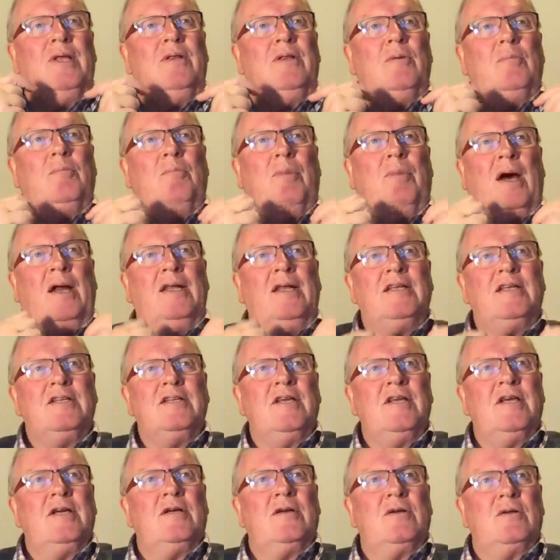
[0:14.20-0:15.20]
the body
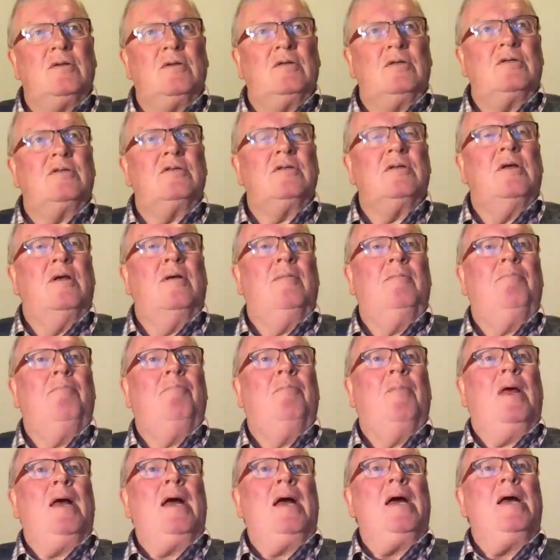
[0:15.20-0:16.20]
signals
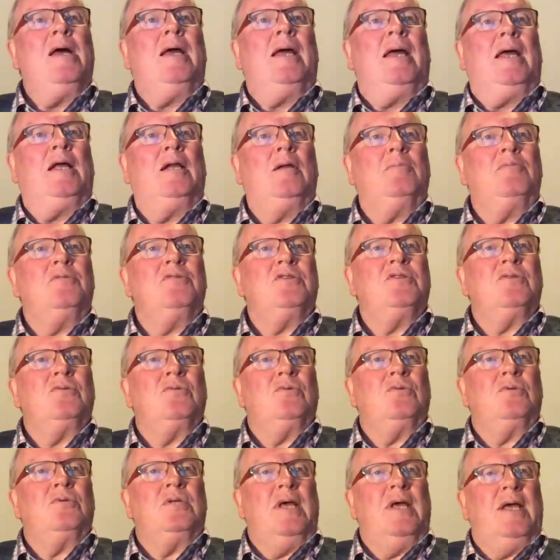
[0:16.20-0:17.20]
helps
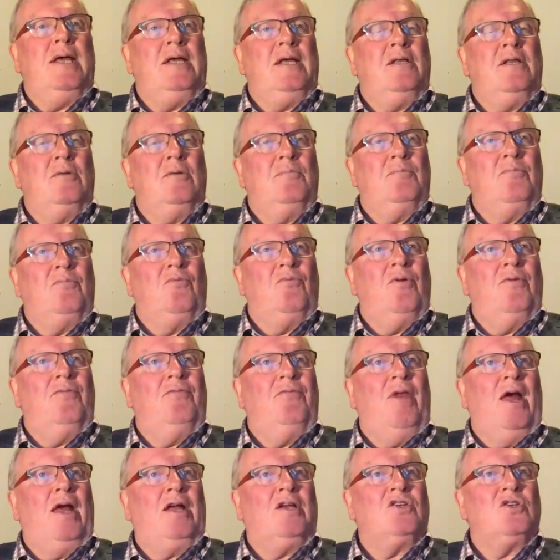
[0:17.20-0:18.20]
to take the
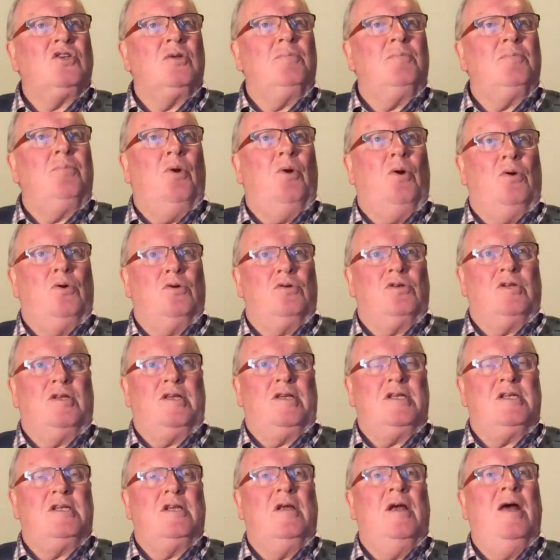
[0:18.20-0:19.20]
reflection
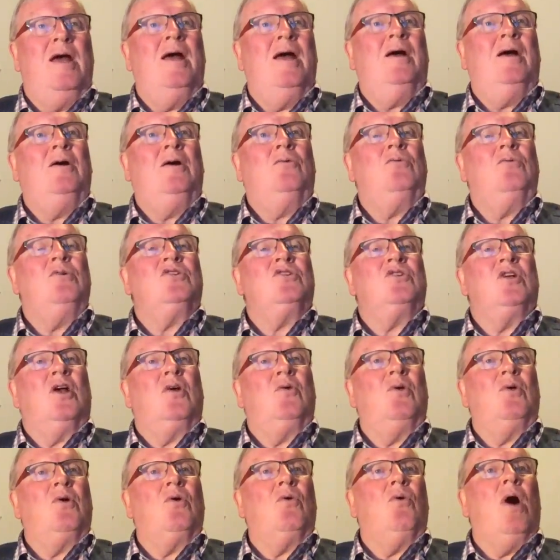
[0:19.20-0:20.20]
pauses which
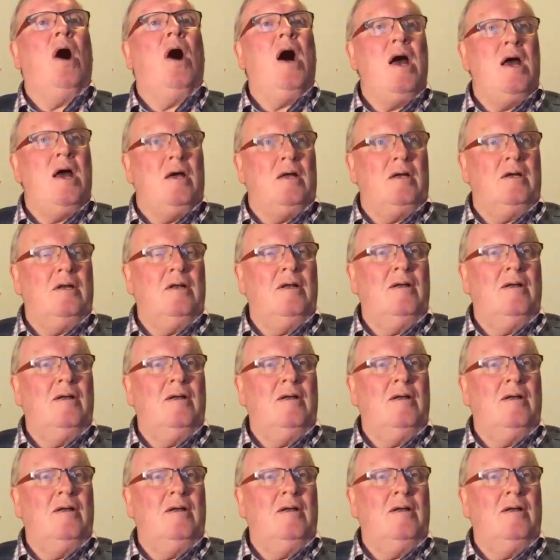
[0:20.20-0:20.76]
are required